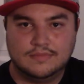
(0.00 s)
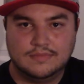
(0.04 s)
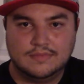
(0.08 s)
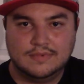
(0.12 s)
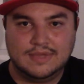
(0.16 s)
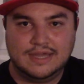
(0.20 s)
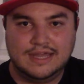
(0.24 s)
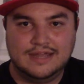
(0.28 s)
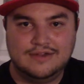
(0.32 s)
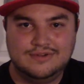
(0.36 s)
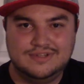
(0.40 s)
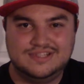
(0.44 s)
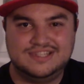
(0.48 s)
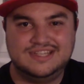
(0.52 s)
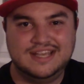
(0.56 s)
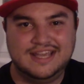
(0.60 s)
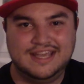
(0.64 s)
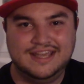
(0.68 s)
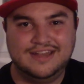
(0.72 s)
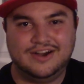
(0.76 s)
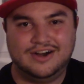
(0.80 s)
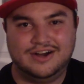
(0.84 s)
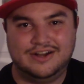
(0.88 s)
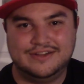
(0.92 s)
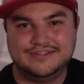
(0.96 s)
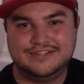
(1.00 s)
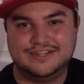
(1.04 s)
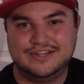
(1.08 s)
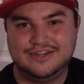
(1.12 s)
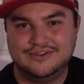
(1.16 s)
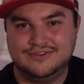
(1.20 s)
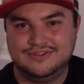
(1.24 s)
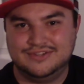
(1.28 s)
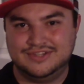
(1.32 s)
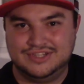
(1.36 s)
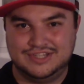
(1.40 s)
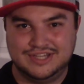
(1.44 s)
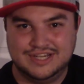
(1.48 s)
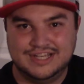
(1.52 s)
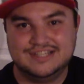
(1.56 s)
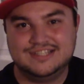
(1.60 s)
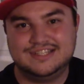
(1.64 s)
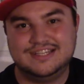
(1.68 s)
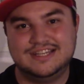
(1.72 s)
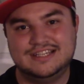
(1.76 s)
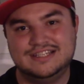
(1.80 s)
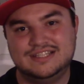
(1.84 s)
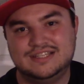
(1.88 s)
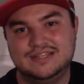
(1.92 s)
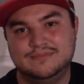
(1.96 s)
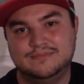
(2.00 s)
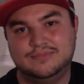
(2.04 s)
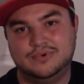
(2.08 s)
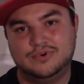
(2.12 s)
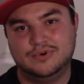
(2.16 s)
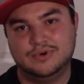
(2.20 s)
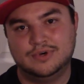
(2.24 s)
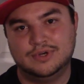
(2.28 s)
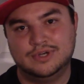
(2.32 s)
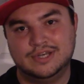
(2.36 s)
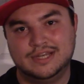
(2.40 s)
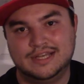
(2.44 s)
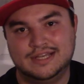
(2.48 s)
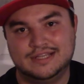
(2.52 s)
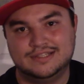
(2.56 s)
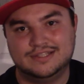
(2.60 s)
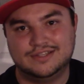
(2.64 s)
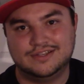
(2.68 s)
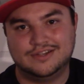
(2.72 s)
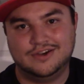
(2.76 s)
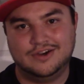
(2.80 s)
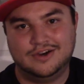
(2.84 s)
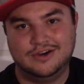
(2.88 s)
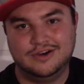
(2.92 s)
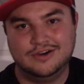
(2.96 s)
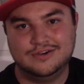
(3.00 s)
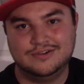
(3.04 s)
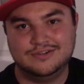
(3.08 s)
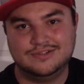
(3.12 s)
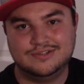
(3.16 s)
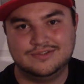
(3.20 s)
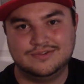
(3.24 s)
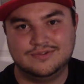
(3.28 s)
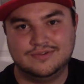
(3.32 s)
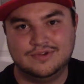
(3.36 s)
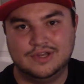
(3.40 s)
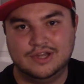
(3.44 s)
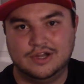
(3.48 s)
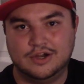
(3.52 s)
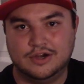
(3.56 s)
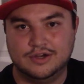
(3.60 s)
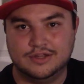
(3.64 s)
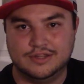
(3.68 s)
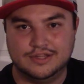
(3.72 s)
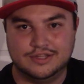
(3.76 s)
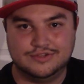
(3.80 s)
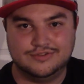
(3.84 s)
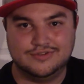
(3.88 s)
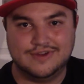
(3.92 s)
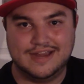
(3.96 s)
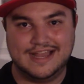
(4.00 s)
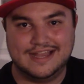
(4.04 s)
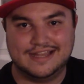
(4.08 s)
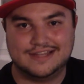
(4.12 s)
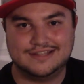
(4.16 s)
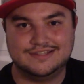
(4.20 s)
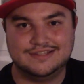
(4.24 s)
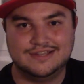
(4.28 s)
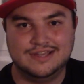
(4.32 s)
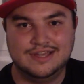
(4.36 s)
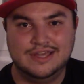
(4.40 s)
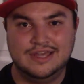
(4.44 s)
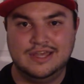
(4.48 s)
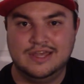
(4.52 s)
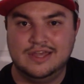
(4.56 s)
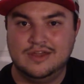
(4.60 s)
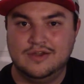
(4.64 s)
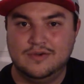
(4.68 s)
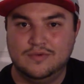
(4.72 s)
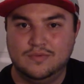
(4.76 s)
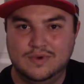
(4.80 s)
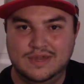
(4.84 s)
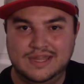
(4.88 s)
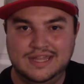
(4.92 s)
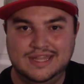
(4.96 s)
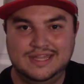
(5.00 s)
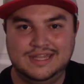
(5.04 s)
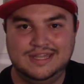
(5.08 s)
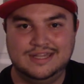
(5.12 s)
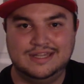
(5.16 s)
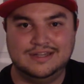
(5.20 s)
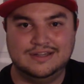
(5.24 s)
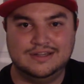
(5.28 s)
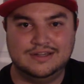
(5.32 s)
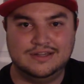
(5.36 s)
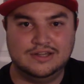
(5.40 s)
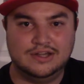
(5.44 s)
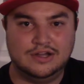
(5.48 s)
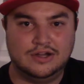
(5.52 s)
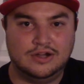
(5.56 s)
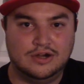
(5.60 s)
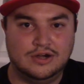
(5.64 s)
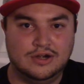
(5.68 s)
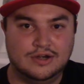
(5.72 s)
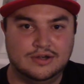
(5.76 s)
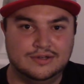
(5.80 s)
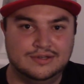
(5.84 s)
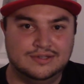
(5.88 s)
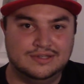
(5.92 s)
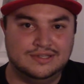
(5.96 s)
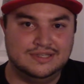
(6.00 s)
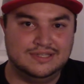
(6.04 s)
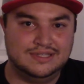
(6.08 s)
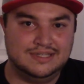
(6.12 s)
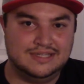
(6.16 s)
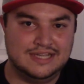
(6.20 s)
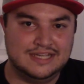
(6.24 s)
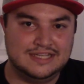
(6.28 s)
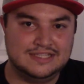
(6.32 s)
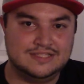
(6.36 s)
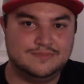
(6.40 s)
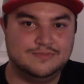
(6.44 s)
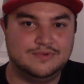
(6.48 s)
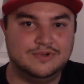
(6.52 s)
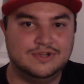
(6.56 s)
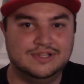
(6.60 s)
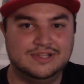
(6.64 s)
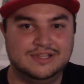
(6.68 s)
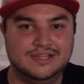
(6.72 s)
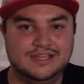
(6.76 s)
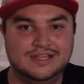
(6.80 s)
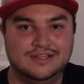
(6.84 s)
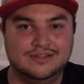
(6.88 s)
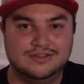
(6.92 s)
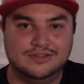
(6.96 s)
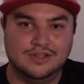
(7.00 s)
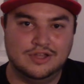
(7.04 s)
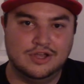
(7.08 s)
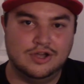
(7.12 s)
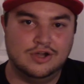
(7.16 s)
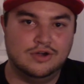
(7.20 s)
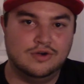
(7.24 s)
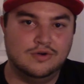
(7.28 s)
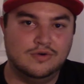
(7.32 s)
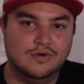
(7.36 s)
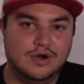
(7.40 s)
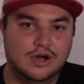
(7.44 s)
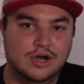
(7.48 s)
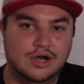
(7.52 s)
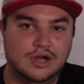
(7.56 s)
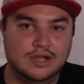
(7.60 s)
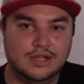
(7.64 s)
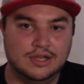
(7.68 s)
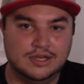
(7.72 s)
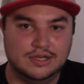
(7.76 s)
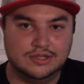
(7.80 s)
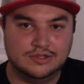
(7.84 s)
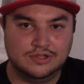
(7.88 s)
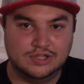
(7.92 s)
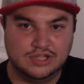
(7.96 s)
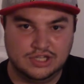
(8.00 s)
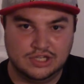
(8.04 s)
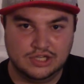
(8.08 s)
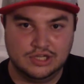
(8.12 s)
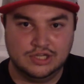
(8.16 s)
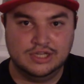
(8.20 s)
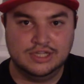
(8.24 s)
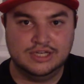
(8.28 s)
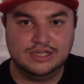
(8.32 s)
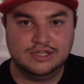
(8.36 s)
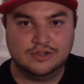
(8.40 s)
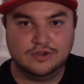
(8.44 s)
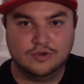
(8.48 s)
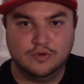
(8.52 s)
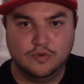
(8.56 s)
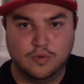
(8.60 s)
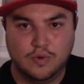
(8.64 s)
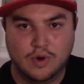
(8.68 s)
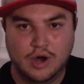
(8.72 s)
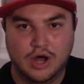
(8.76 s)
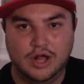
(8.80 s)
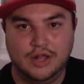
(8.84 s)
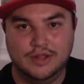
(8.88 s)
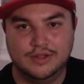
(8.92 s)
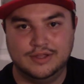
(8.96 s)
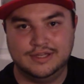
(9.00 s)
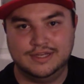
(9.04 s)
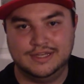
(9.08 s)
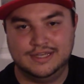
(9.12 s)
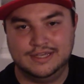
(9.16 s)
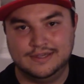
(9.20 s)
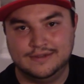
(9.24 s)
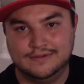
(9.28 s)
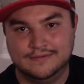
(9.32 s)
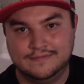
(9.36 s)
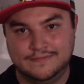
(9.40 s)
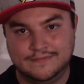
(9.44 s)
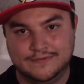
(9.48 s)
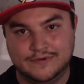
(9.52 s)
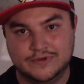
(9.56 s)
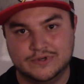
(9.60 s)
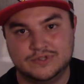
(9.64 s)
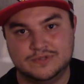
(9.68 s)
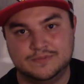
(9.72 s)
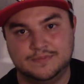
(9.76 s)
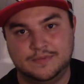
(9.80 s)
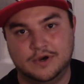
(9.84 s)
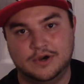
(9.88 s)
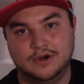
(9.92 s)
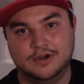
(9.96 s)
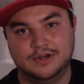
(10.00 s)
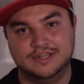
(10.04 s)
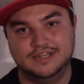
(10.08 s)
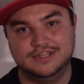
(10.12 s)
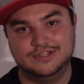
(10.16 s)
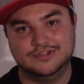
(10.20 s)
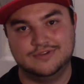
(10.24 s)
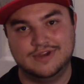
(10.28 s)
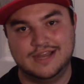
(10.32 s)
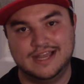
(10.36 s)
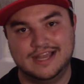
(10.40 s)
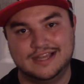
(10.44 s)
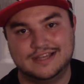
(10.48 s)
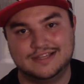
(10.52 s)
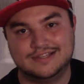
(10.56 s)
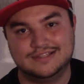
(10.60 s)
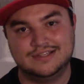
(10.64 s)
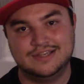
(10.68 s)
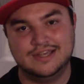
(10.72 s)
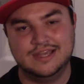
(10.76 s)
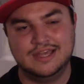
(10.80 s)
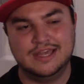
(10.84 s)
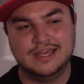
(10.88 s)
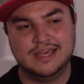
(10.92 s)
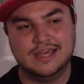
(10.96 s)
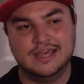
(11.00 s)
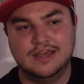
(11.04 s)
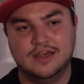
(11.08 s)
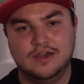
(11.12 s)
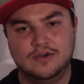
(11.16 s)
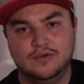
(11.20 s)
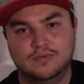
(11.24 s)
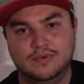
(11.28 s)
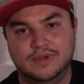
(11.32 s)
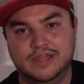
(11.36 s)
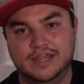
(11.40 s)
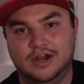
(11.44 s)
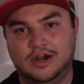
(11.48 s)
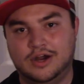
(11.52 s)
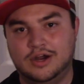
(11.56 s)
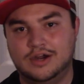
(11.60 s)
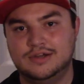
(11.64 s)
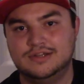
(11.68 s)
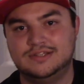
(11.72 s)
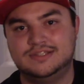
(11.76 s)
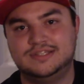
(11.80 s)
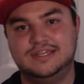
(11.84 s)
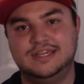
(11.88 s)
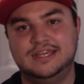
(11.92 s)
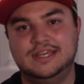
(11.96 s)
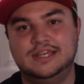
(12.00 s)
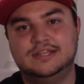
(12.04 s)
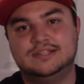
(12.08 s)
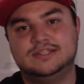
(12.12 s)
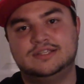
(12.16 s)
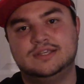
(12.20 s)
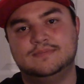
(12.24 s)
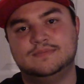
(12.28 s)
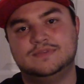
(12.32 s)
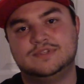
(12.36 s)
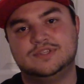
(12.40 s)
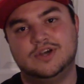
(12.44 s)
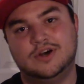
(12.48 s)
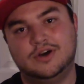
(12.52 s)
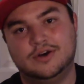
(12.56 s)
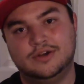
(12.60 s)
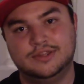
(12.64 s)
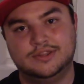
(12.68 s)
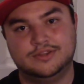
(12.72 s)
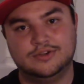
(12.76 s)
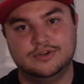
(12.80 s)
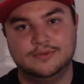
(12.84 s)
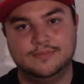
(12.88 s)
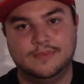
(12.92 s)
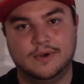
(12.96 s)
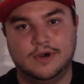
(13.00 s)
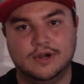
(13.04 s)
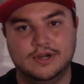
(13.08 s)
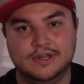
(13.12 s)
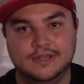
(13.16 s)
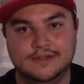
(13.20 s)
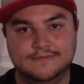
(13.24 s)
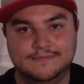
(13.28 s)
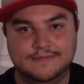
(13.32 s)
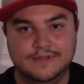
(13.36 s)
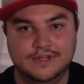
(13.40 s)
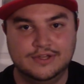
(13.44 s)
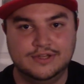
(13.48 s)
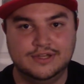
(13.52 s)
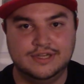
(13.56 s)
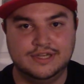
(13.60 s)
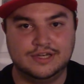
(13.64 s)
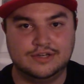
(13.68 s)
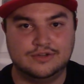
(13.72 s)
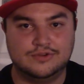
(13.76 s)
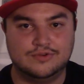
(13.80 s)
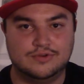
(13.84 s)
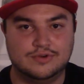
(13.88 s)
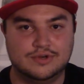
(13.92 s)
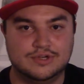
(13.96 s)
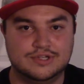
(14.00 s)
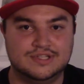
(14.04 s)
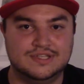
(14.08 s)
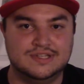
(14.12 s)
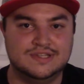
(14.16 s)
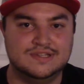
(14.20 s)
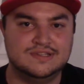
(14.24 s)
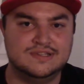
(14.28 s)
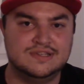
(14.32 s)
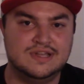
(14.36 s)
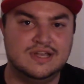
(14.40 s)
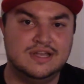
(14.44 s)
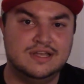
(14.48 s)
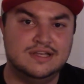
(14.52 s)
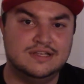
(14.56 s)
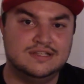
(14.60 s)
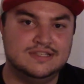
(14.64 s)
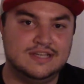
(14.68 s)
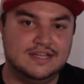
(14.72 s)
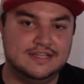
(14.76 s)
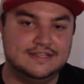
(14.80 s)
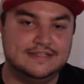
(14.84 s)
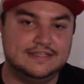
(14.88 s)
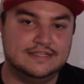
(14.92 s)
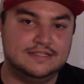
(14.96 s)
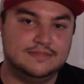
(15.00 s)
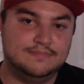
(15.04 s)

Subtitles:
I would say also just as important as the cars are the tracks. We are desperately low on good quality first-party tracks. We are seeing some solid third-party affiliate courses such as